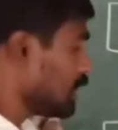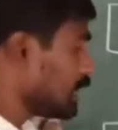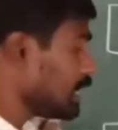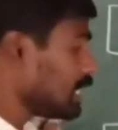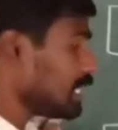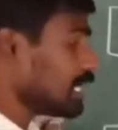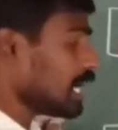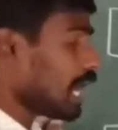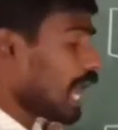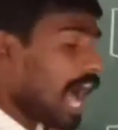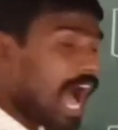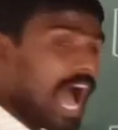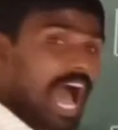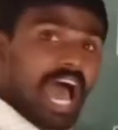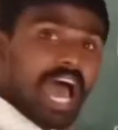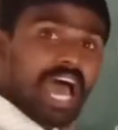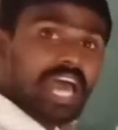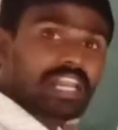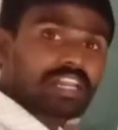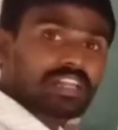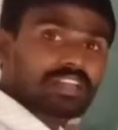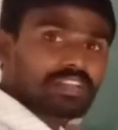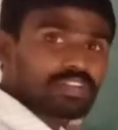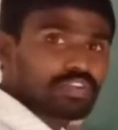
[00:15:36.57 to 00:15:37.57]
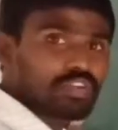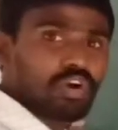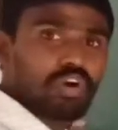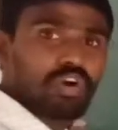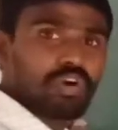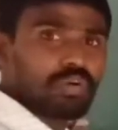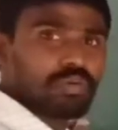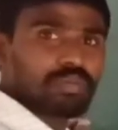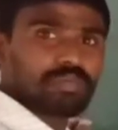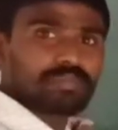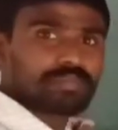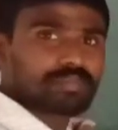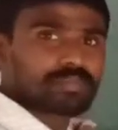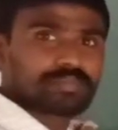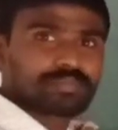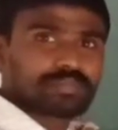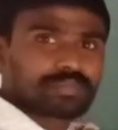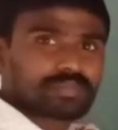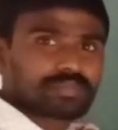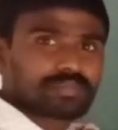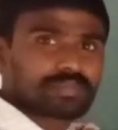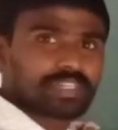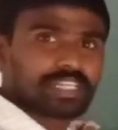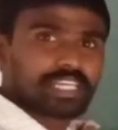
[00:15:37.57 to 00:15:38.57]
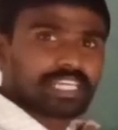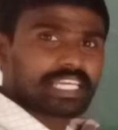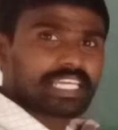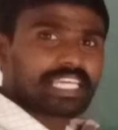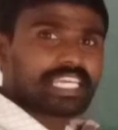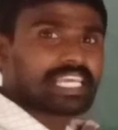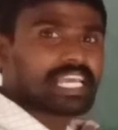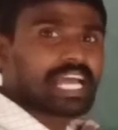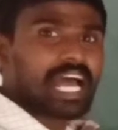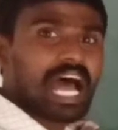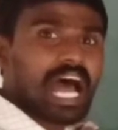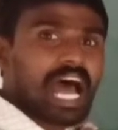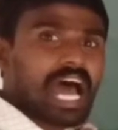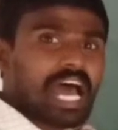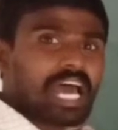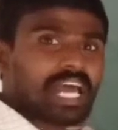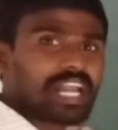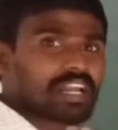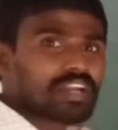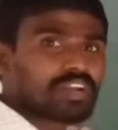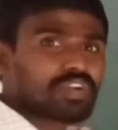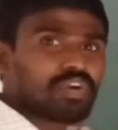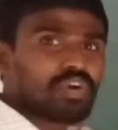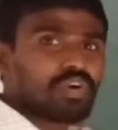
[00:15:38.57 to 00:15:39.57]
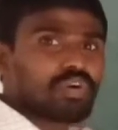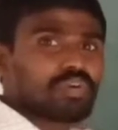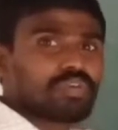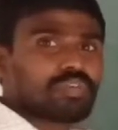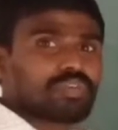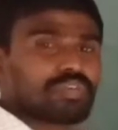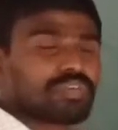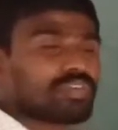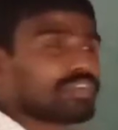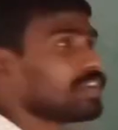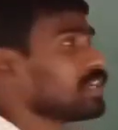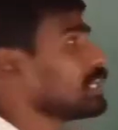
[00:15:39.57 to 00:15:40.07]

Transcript: He are, no, he are, no,